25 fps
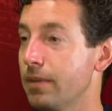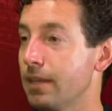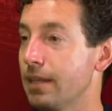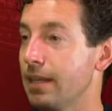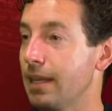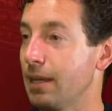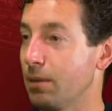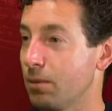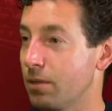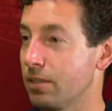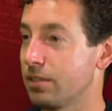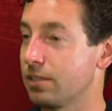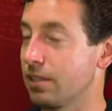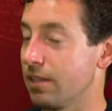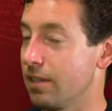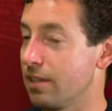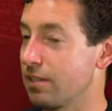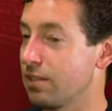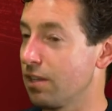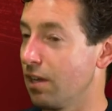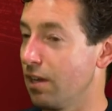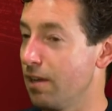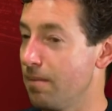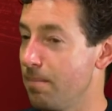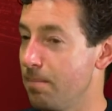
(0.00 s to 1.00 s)
illness at the
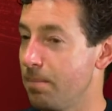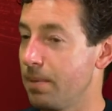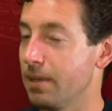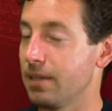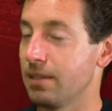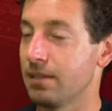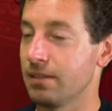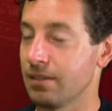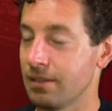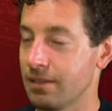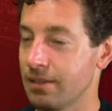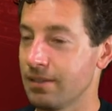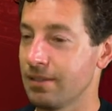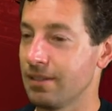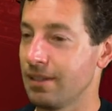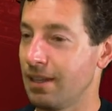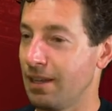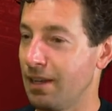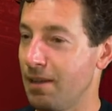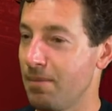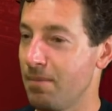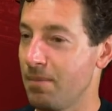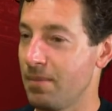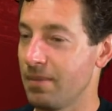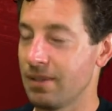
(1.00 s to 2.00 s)
time, but
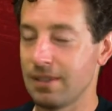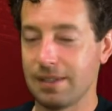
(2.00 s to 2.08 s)
um,